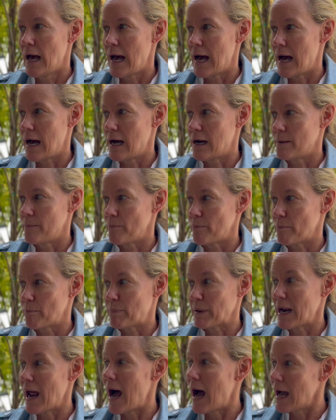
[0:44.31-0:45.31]
Um,
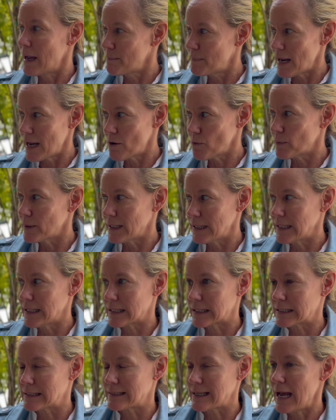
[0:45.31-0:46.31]
but I'm now really
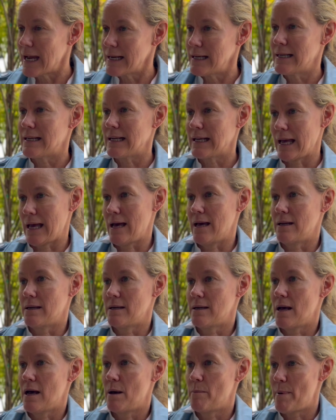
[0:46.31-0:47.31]
excited
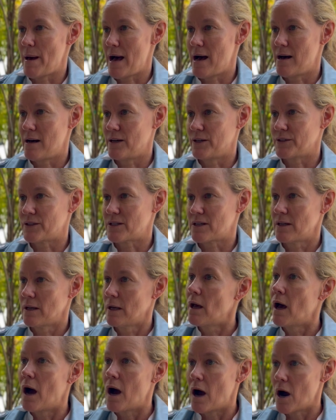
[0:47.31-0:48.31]
again about
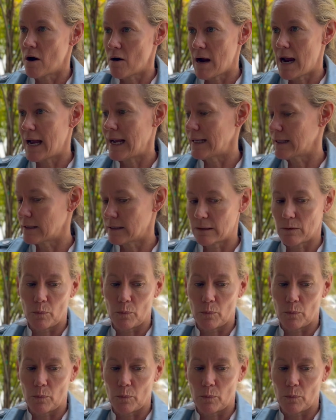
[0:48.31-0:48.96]
all right,